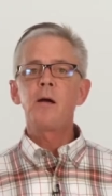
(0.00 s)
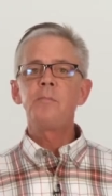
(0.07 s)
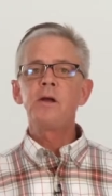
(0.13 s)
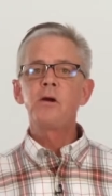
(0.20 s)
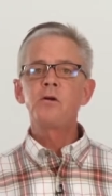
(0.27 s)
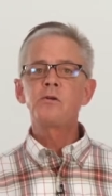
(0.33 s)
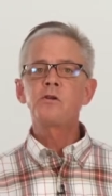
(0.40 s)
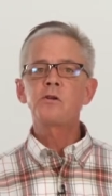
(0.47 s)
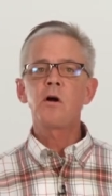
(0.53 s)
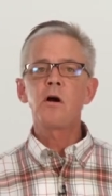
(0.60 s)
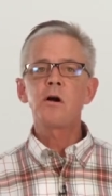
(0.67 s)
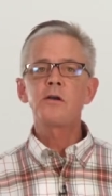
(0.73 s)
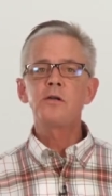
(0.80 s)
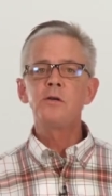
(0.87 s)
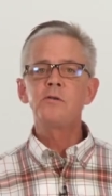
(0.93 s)
I'm here to
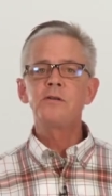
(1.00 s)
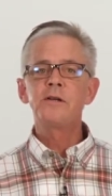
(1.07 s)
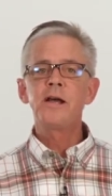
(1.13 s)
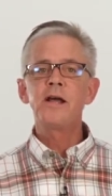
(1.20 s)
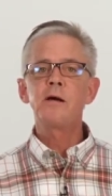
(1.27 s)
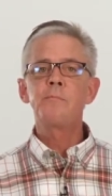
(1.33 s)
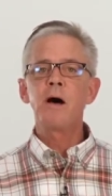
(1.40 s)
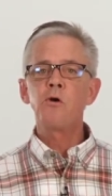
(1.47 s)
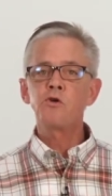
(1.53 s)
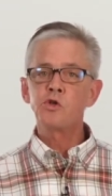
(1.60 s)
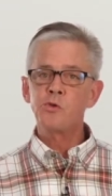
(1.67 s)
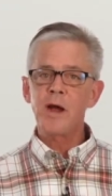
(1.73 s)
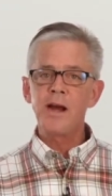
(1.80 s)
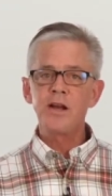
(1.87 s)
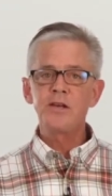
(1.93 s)
talk to you today about
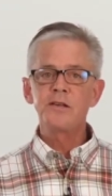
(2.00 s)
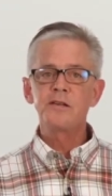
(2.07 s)
drainage